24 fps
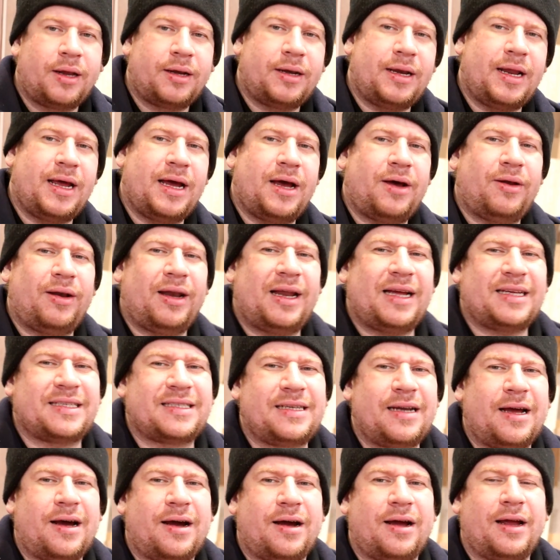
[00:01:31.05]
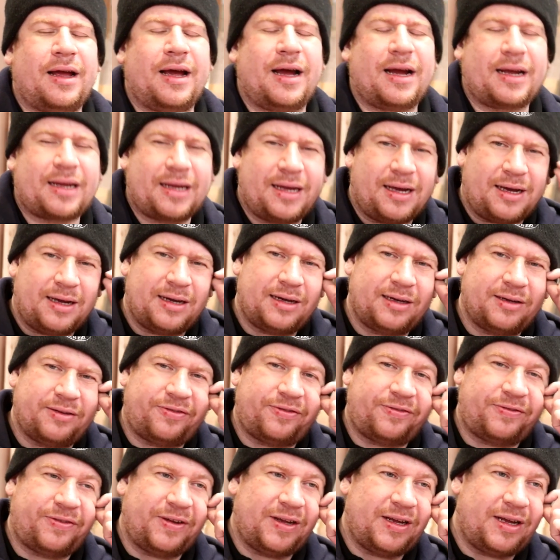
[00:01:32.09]
Now last night I kind
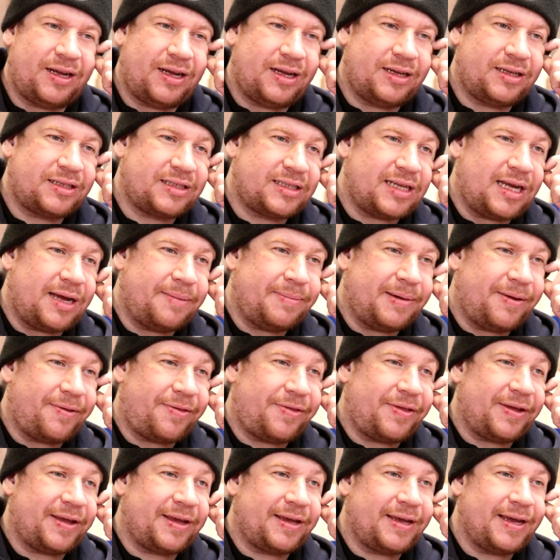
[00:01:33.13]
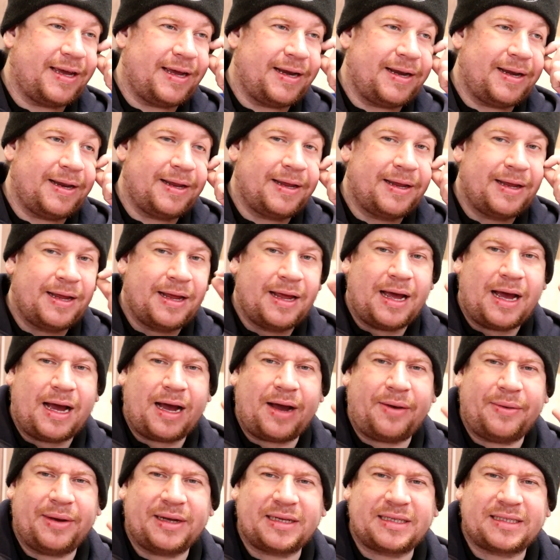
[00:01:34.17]
of uh, set about thinking
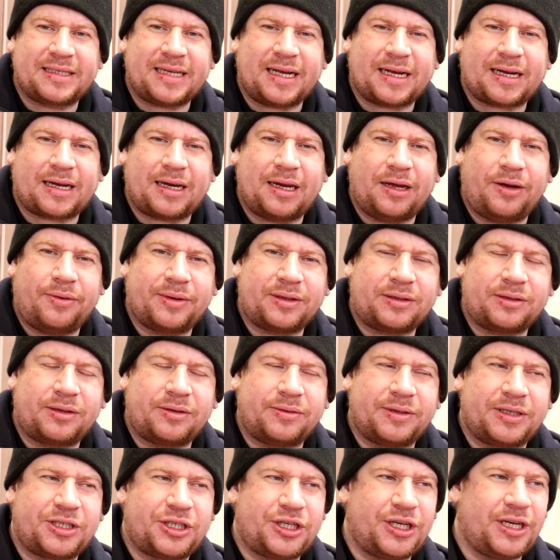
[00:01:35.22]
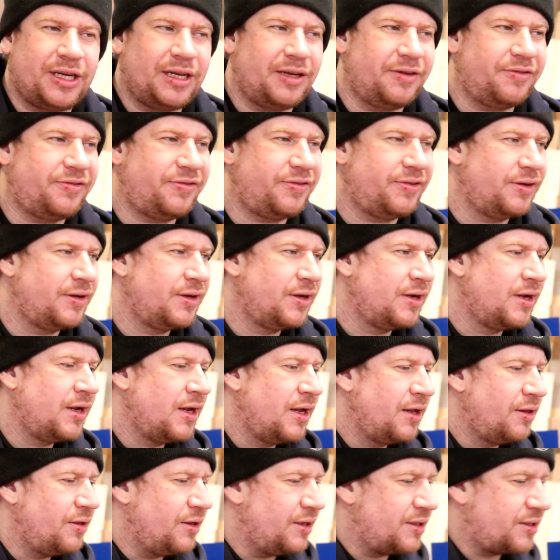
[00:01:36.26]
how exactly are we going to achieve
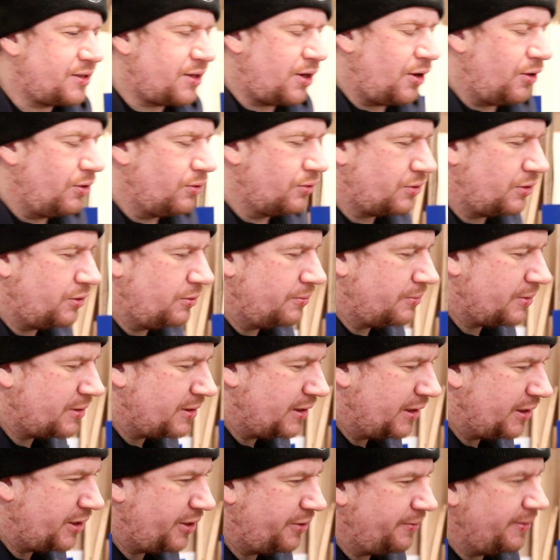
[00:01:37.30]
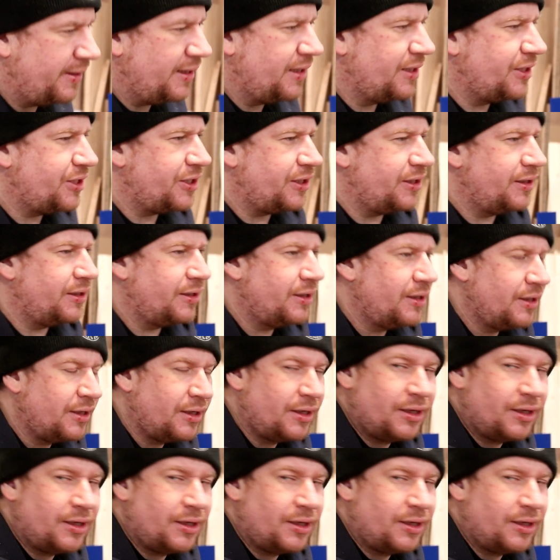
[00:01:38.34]
this cold room situation.